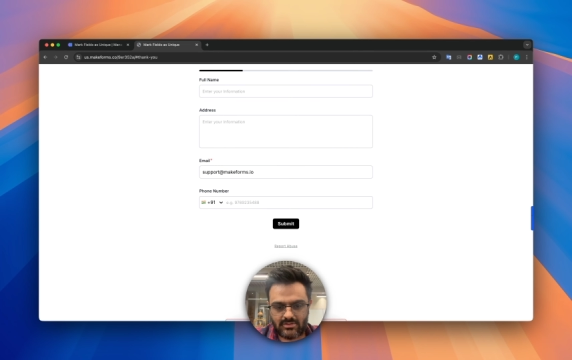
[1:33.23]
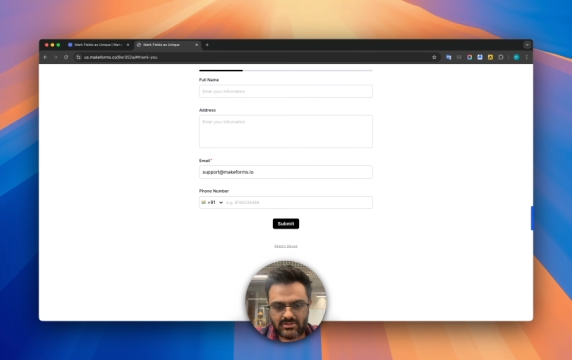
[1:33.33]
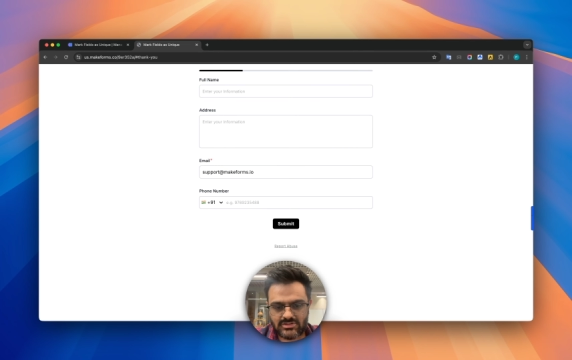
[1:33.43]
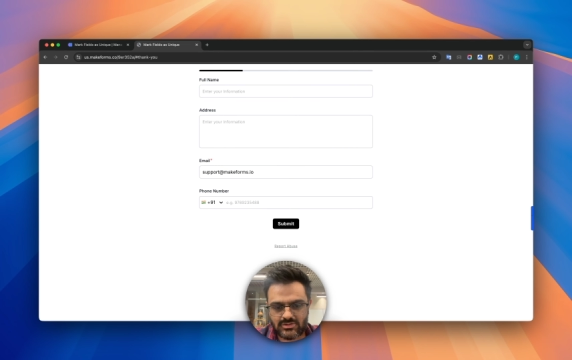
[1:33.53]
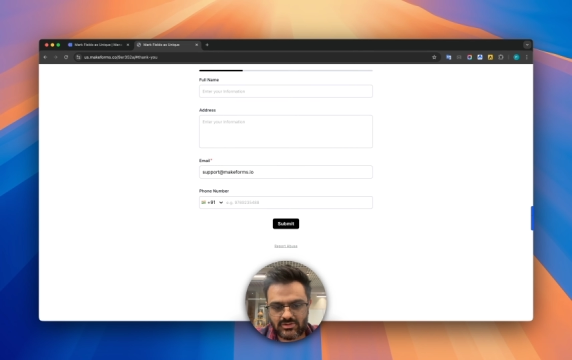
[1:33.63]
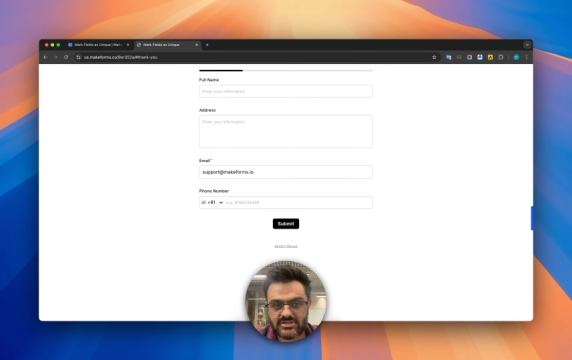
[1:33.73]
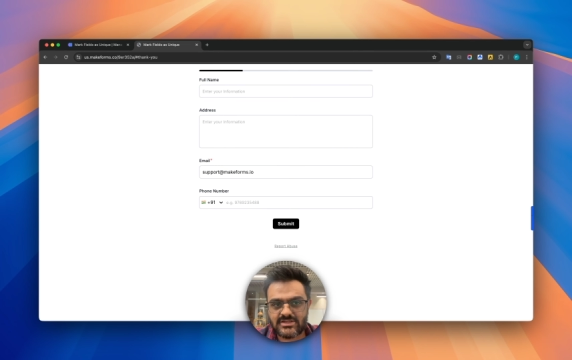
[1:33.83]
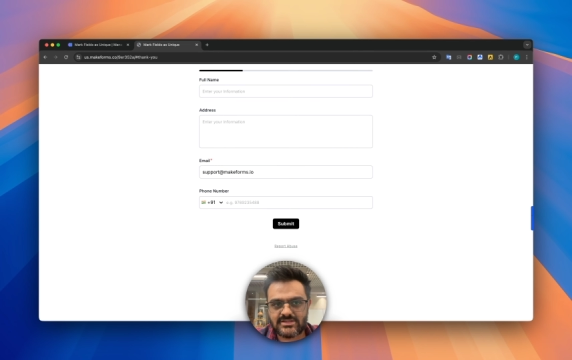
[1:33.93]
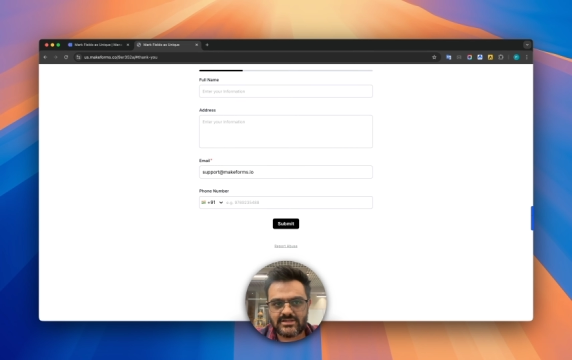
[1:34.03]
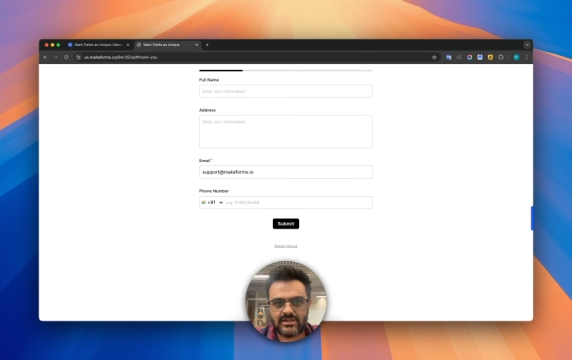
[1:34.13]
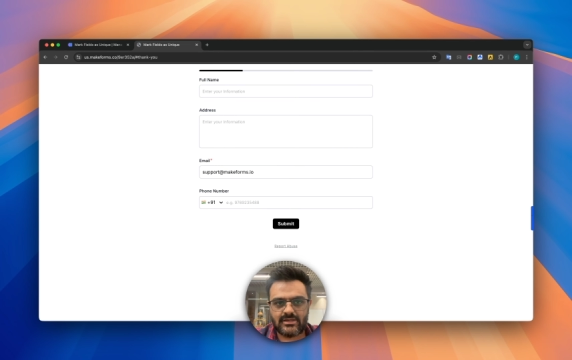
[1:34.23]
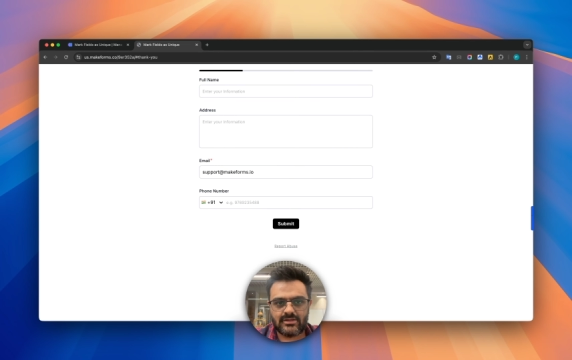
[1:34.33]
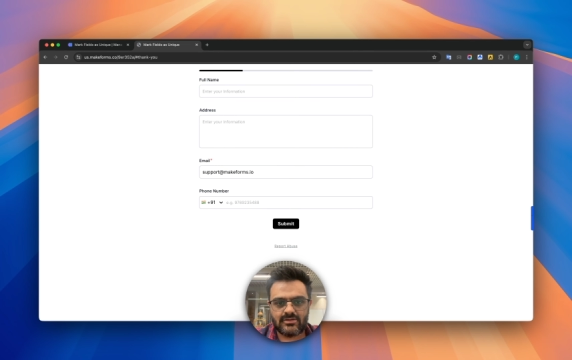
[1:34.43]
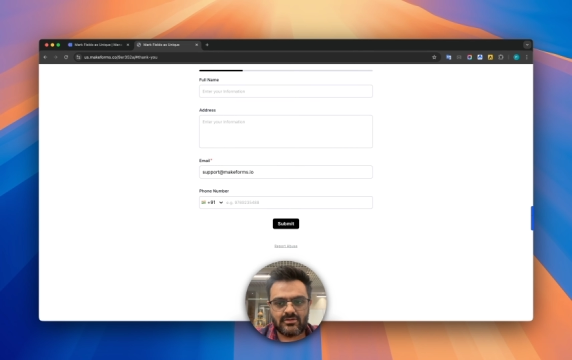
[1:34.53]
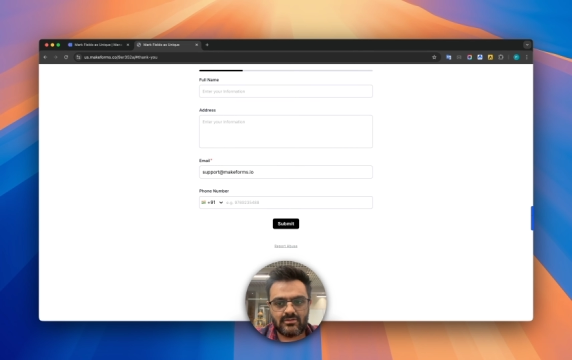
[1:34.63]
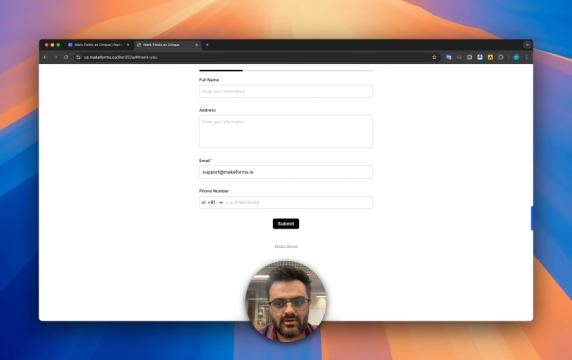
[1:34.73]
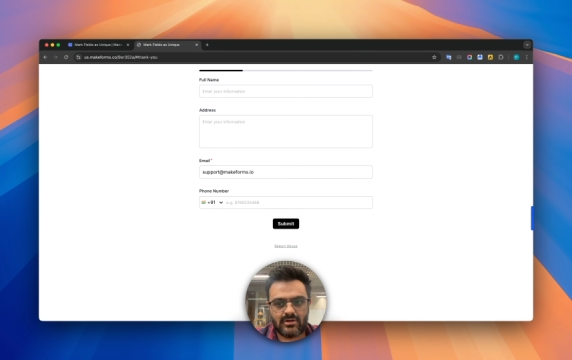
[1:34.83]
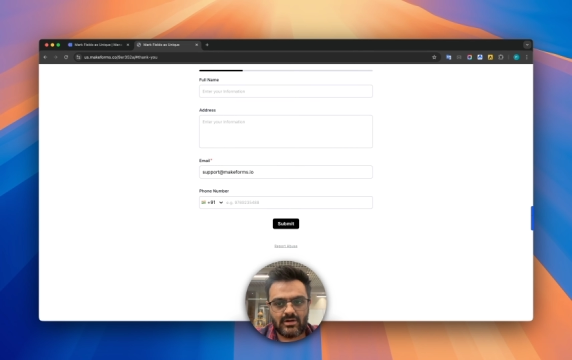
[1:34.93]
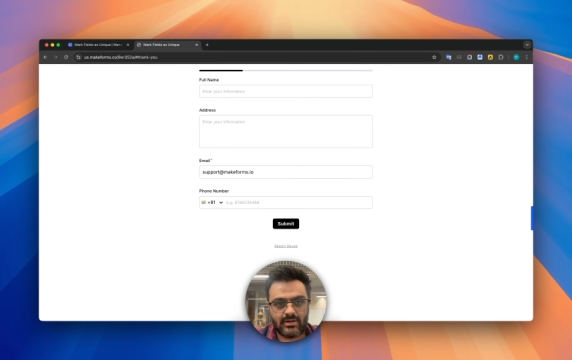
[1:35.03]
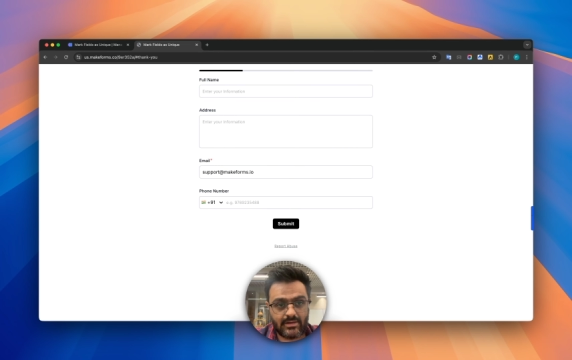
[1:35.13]
So this is the
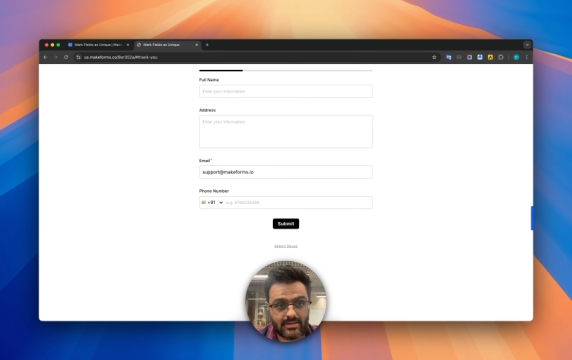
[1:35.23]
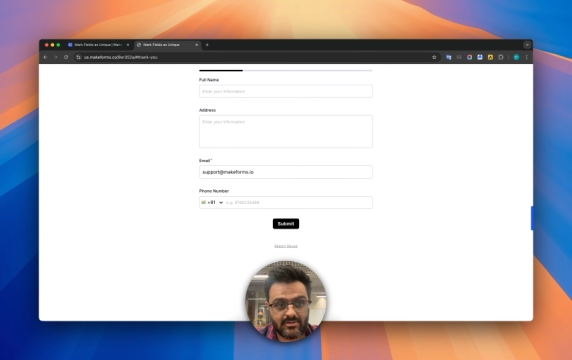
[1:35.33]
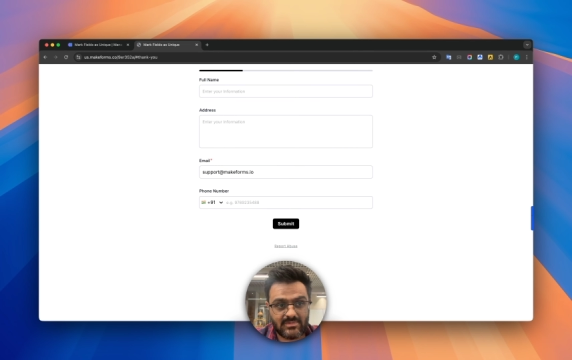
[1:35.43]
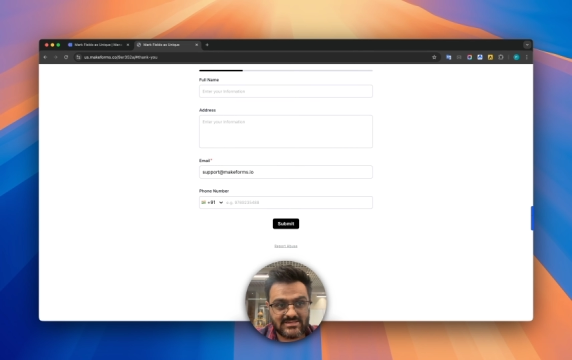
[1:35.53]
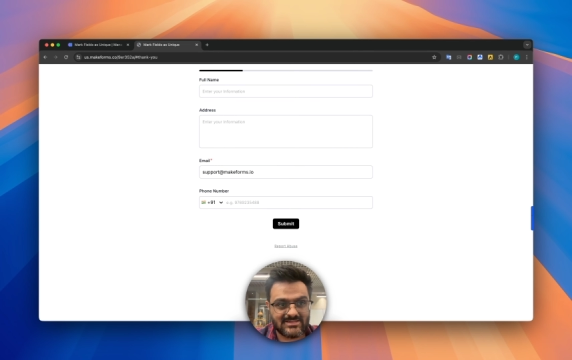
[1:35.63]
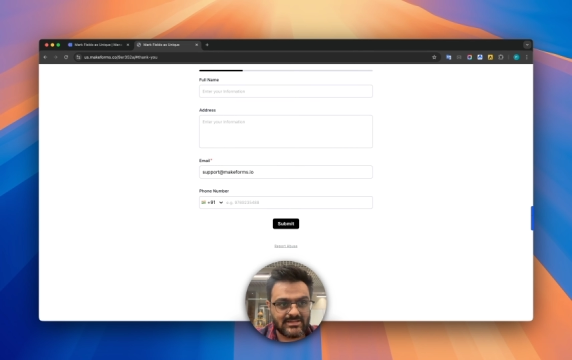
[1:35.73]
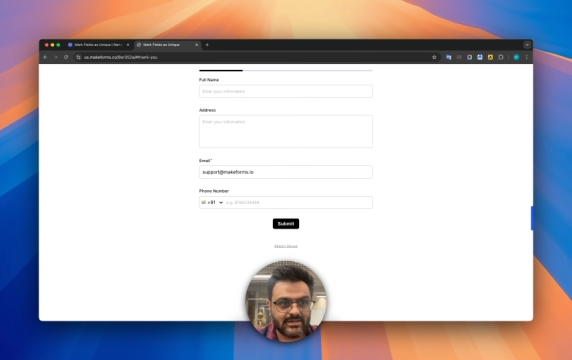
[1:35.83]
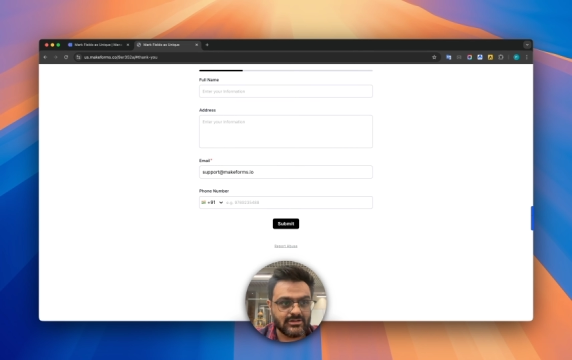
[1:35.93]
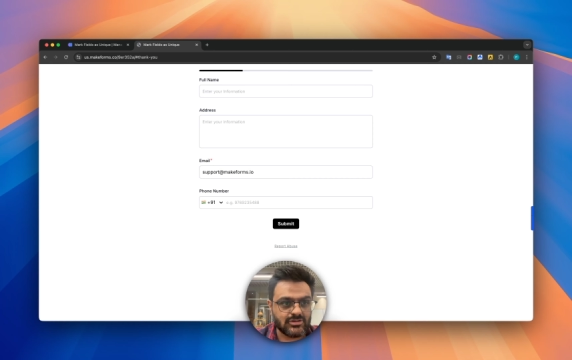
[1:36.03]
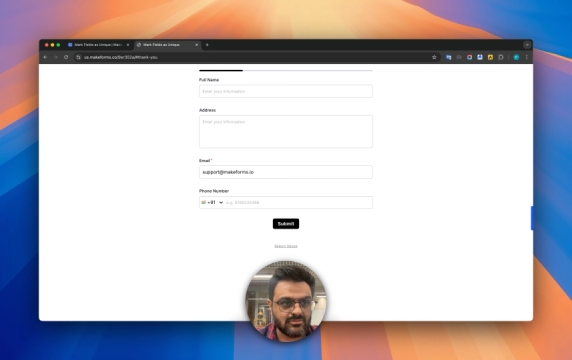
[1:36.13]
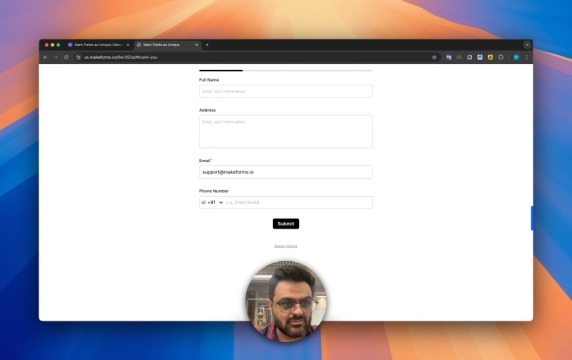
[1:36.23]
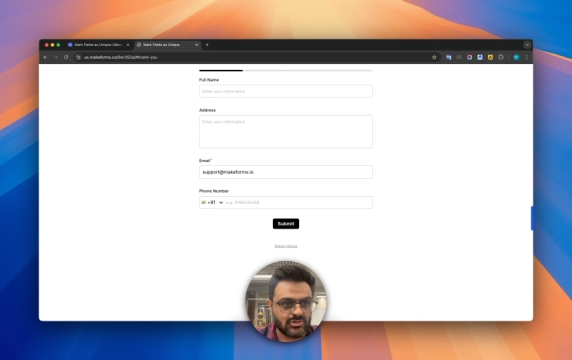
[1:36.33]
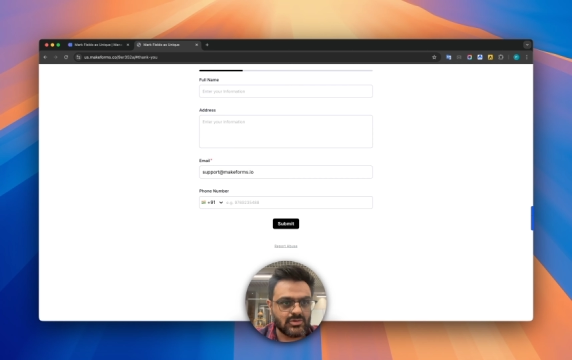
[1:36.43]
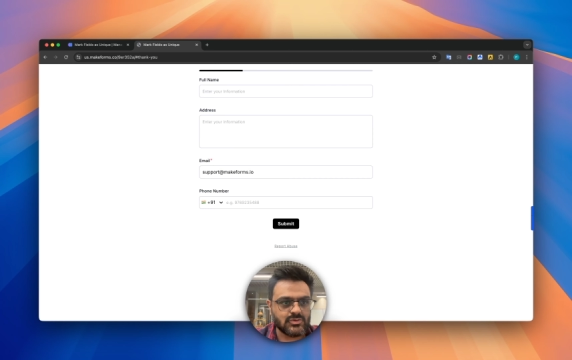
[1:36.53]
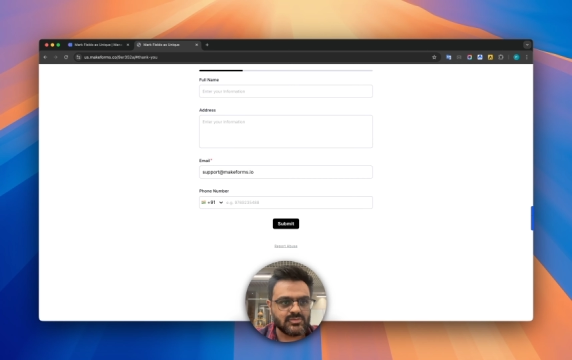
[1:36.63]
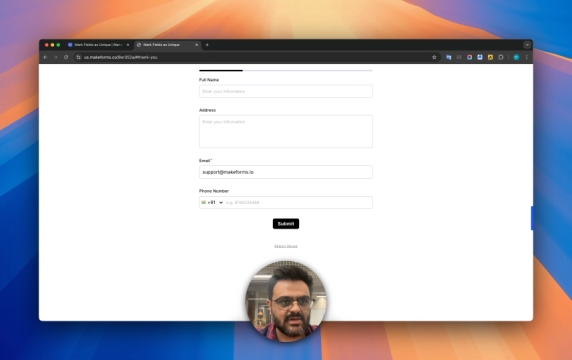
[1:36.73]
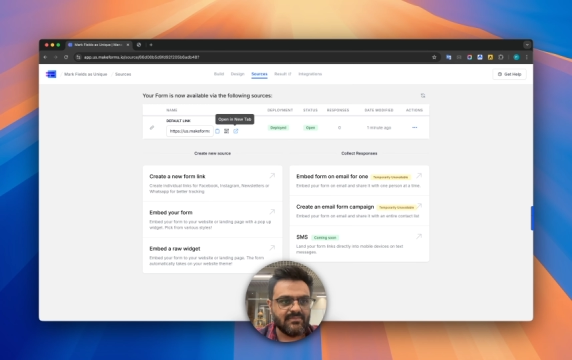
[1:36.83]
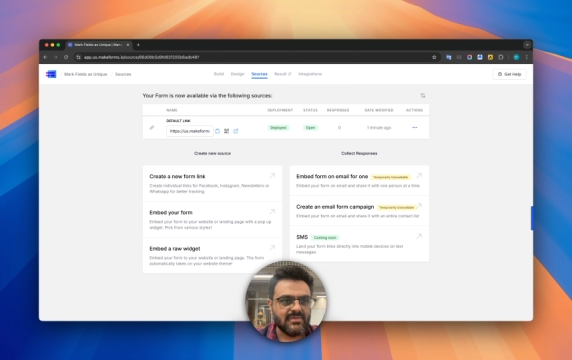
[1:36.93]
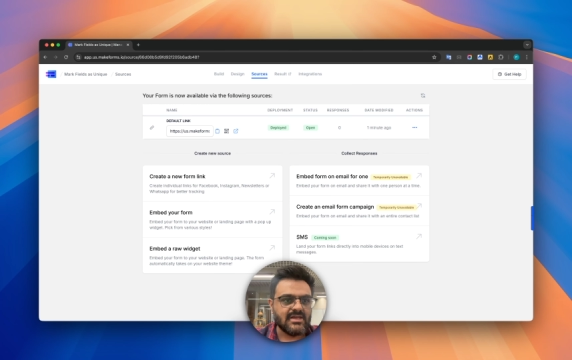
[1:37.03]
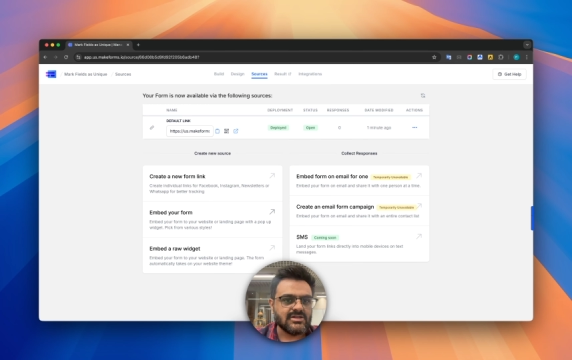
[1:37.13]
error message that it throws me.
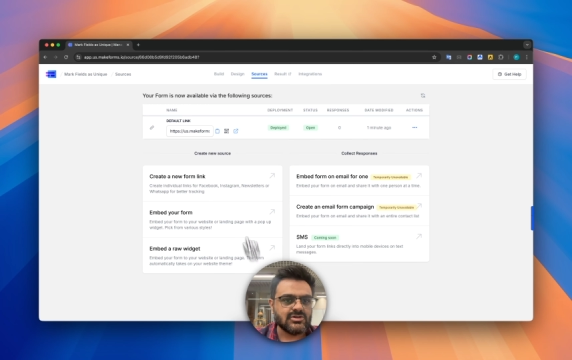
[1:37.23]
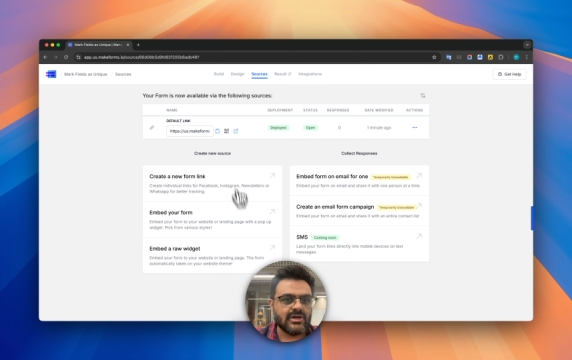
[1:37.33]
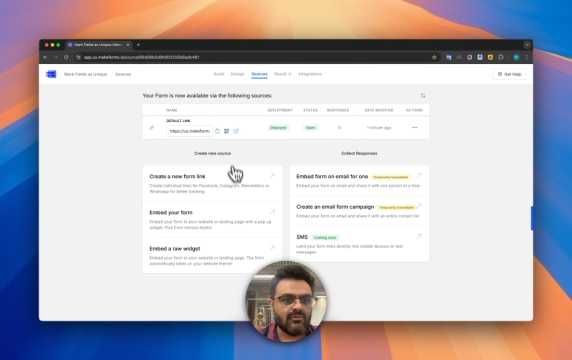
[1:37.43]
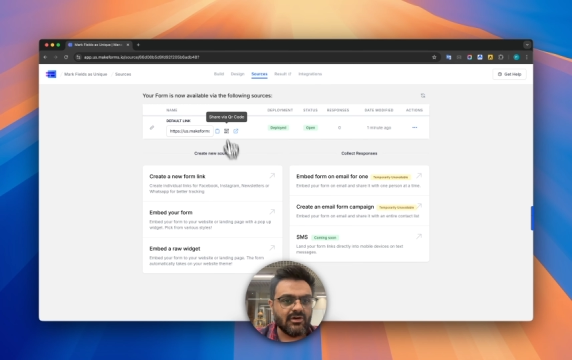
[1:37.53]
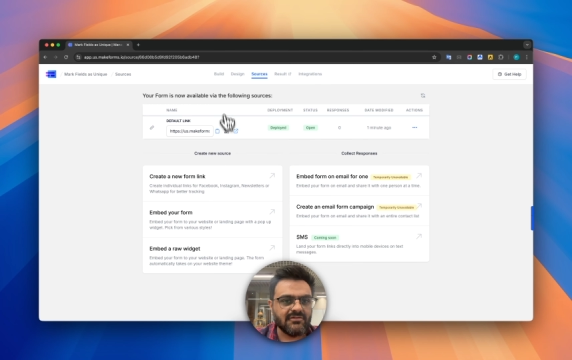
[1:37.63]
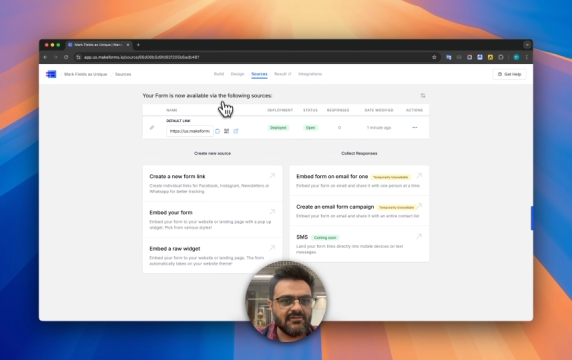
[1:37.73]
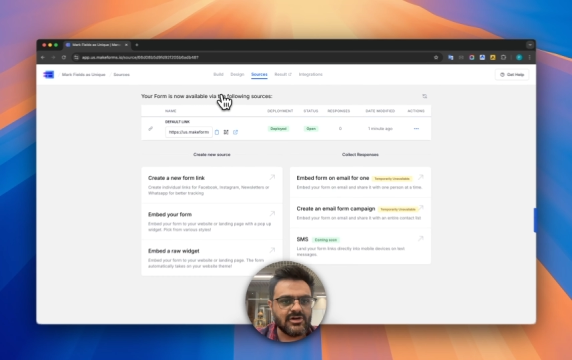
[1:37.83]
So now what we will